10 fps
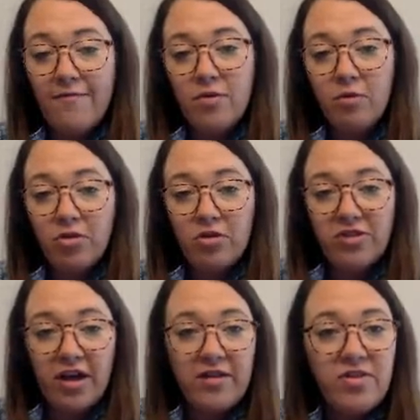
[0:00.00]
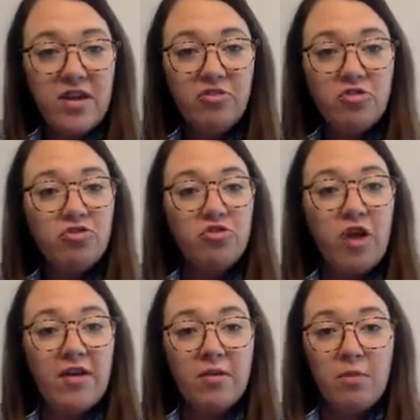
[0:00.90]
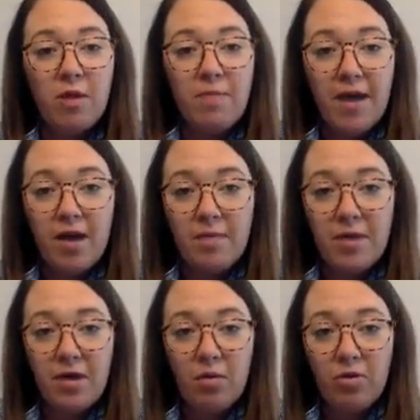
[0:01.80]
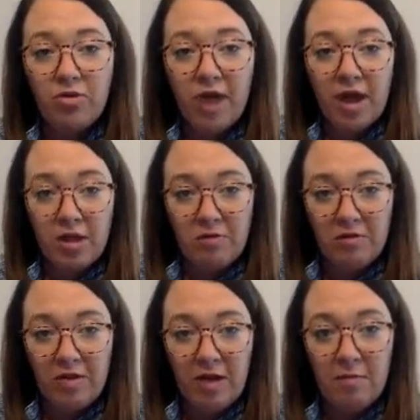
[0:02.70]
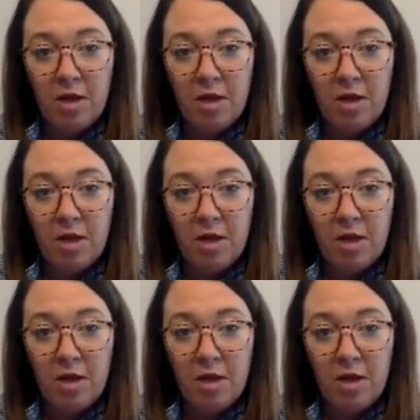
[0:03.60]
then when they're done, they can just drag them right back up here when they're not using them.